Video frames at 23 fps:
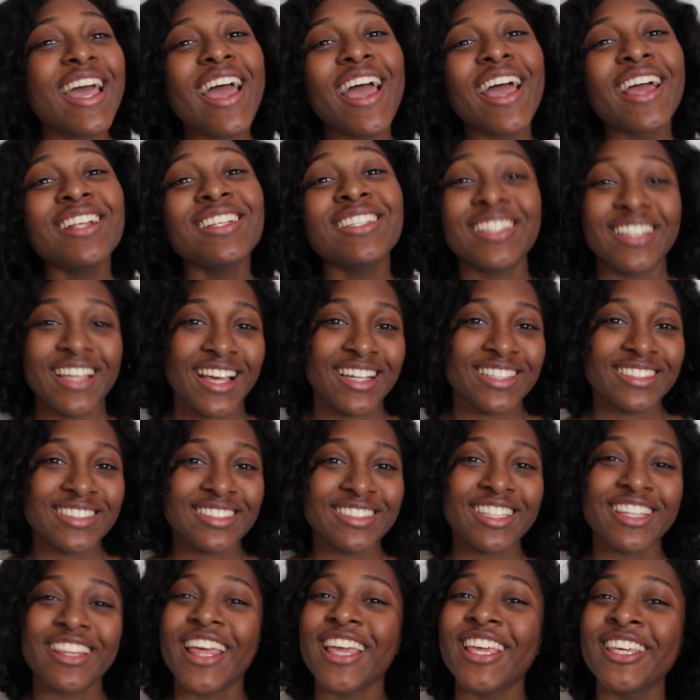And yes,
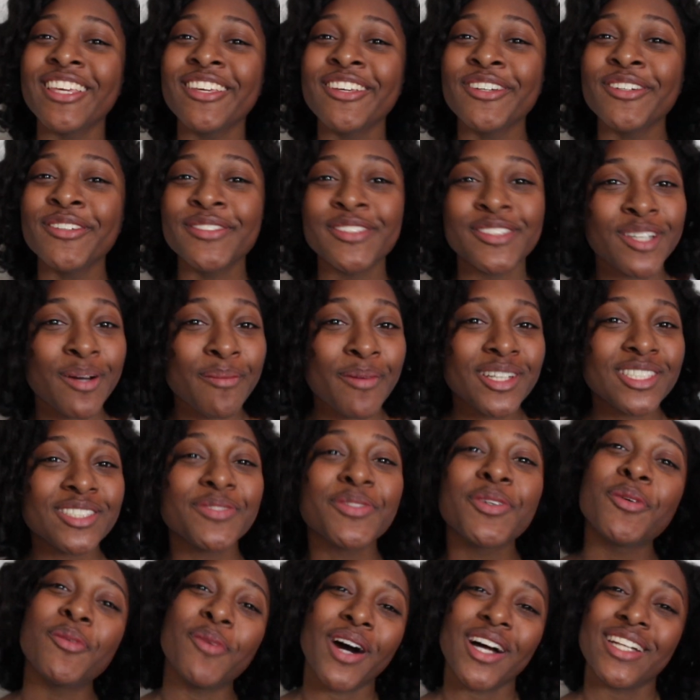thank you so much
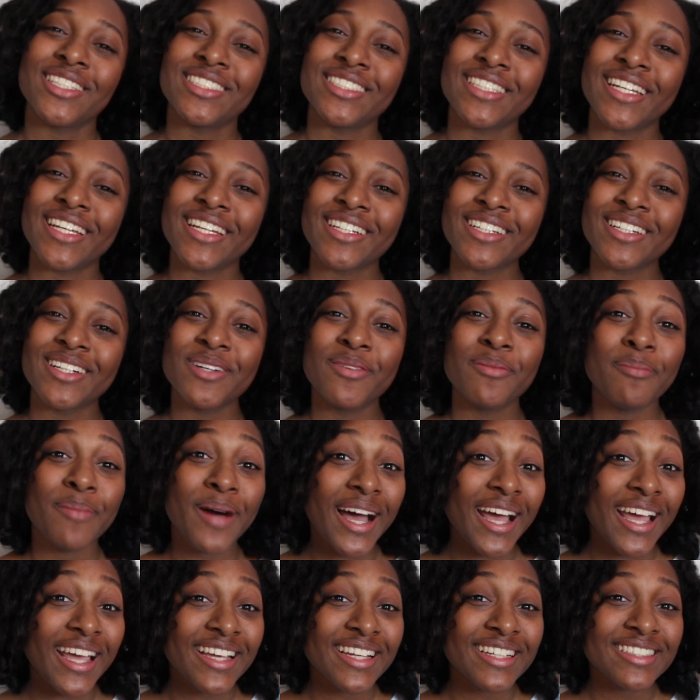for watching.
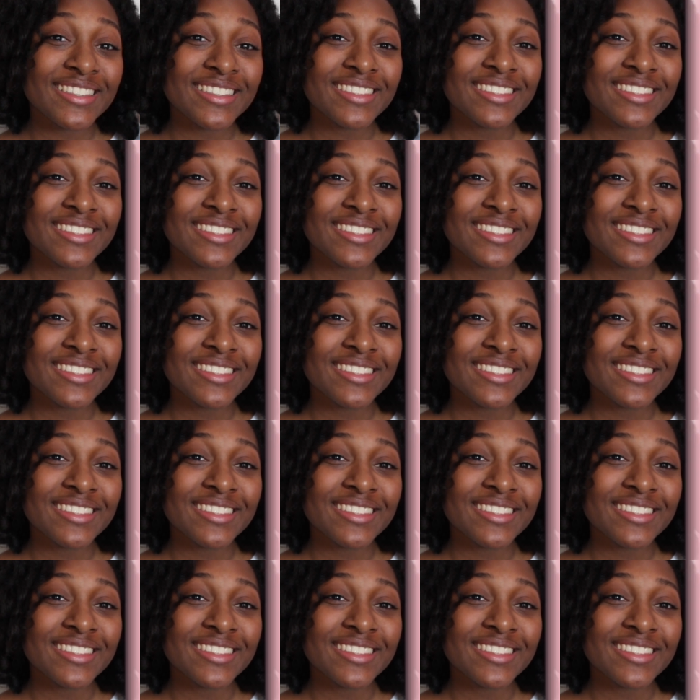Bye!